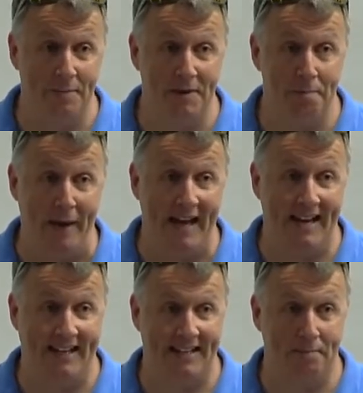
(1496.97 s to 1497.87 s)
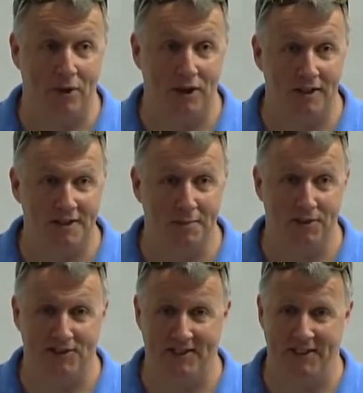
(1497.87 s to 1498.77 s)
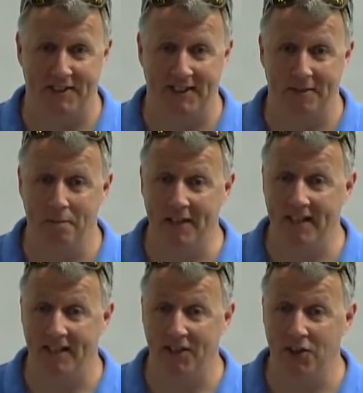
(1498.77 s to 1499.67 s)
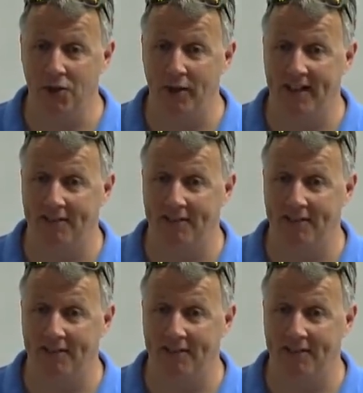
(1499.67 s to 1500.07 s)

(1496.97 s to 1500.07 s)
but bad and plausible sounding, meaning you and